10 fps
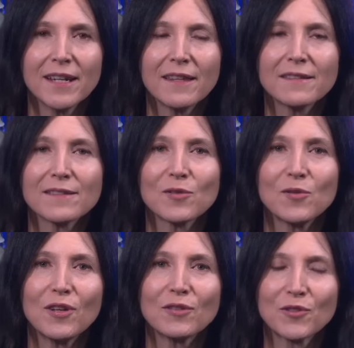This is
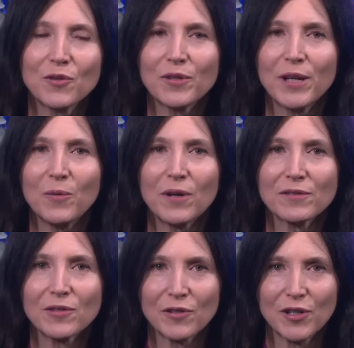all on
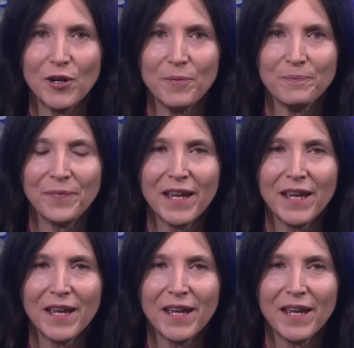talkingwealth.com.